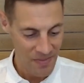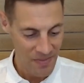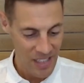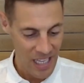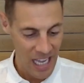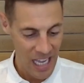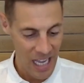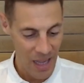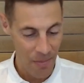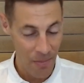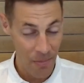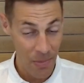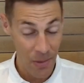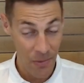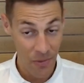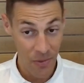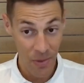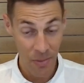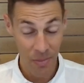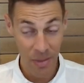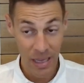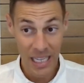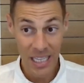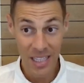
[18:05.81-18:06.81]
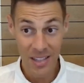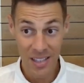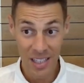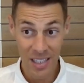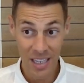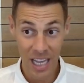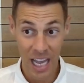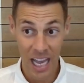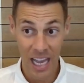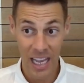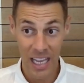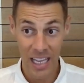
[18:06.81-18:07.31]
But for me
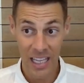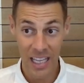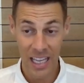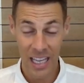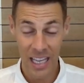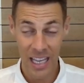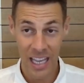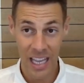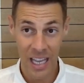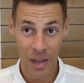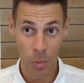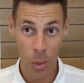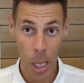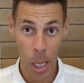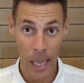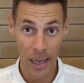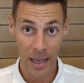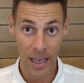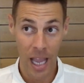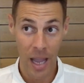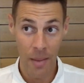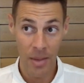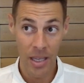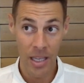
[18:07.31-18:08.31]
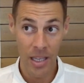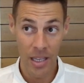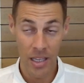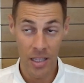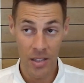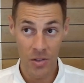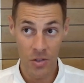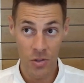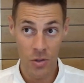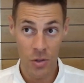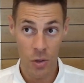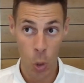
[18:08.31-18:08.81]
today, and we are coming
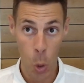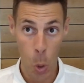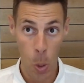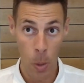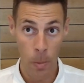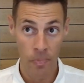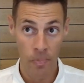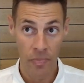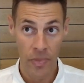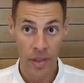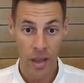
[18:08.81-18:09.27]
into